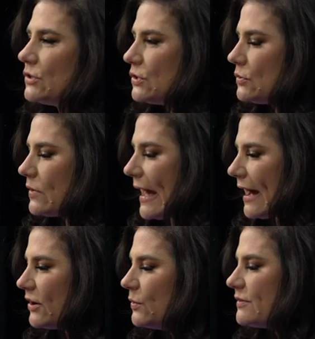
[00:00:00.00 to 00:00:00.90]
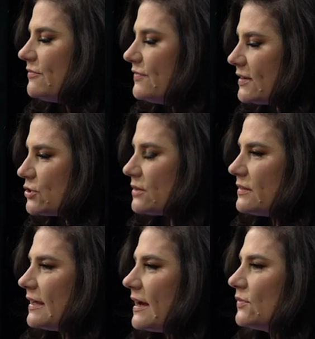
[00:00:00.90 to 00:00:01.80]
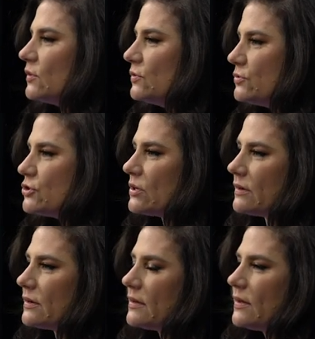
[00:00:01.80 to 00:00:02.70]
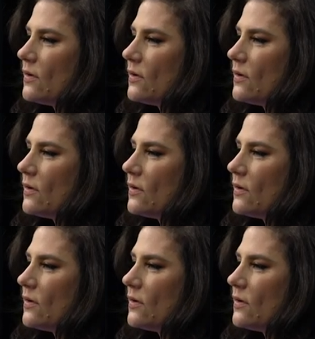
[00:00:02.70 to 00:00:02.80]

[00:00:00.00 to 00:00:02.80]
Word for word: do you envision the evolution